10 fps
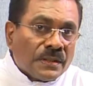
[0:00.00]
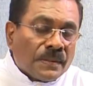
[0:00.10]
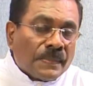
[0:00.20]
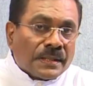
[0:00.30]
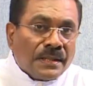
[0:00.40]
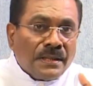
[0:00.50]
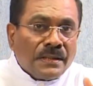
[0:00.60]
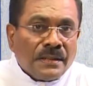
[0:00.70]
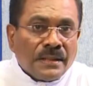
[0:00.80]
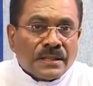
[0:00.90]
But
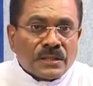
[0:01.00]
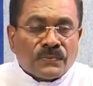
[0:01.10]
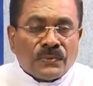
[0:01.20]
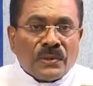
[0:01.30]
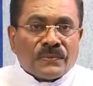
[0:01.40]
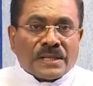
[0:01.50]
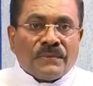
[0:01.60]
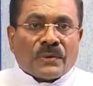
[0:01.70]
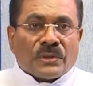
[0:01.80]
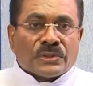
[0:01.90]
here it is full of
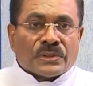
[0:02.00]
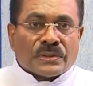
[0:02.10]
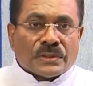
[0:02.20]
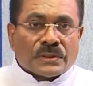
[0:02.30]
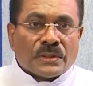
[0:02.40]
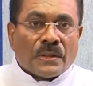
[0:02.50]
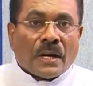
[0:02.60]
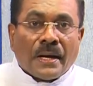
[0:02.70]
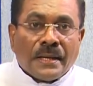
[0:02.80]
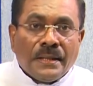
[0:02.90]
self-consciousness.
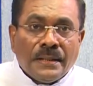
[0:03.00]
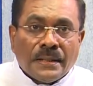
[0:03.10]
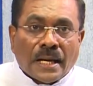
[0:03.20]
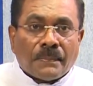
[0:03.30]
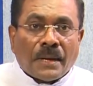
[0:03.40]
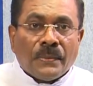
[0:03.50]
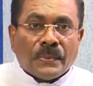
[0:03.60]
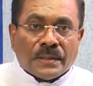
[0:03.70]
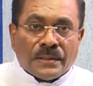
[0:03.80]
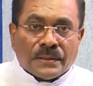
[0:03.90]
I and my
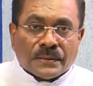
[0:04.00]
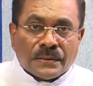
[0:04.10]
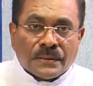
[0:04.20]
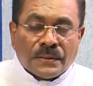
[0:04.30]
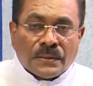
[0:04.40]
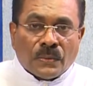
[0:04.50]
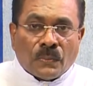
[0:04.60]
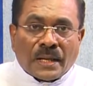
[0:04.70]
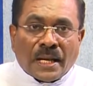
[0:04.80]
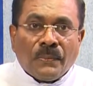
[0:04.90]
world.
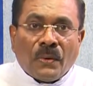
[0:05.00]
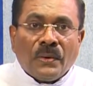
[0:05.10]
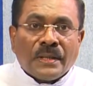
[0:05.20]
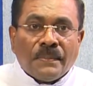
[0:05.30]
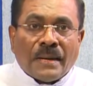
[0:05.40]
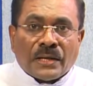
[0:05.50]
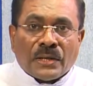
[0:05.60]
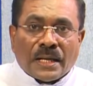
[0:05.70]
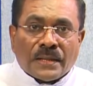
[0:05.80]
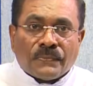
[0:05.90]
What I want in married
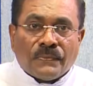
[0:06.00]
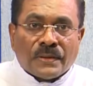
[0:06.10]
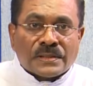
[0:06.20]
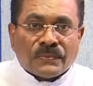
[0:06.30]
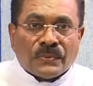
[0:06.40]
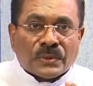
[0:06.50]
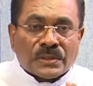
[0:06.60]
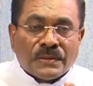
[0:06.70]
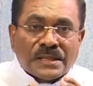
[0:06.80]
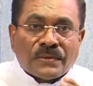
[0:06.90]
life is
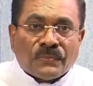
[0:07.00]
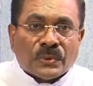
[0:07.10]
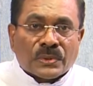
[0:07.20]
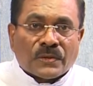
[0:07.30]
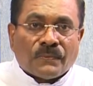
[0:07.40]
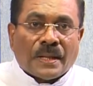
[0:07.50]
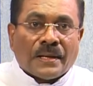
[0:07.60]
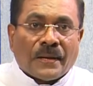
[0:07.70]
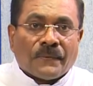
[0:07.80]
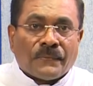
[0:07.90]
the focus of my
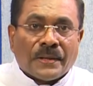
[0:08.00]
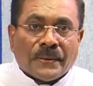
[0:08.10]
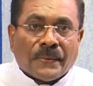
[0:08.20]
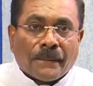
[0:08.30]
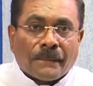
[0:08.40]
life here